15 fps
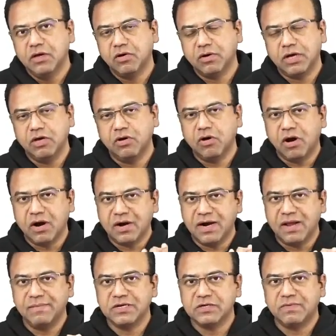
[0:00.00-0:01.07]
okay you got a
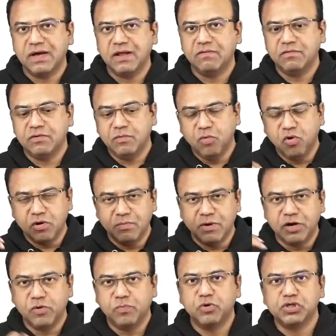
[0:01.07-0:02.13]
damaged valve the more
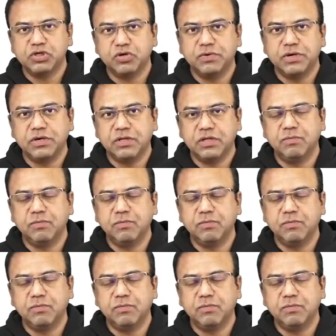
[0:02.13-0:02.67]
blood you push through it